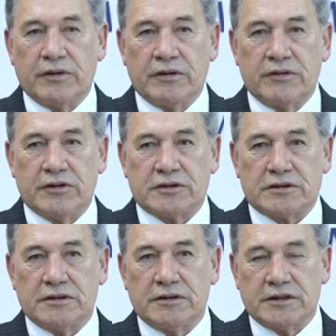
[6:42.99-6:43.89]
in
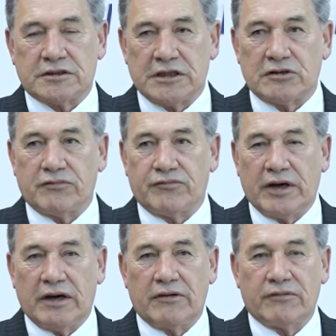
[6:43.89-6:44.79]
the extent of
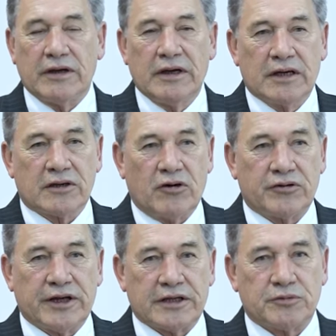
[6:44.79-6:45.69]
our
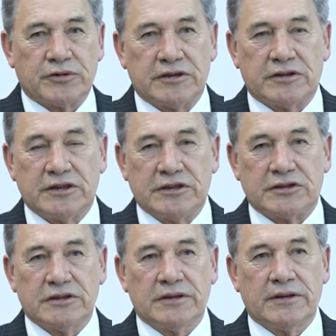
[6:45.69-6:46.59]
contacts with
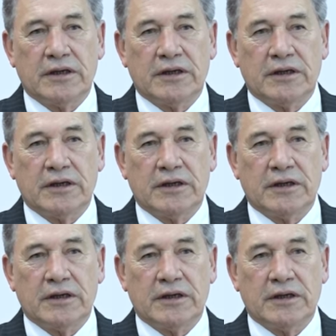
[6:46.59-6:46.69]
Indonesia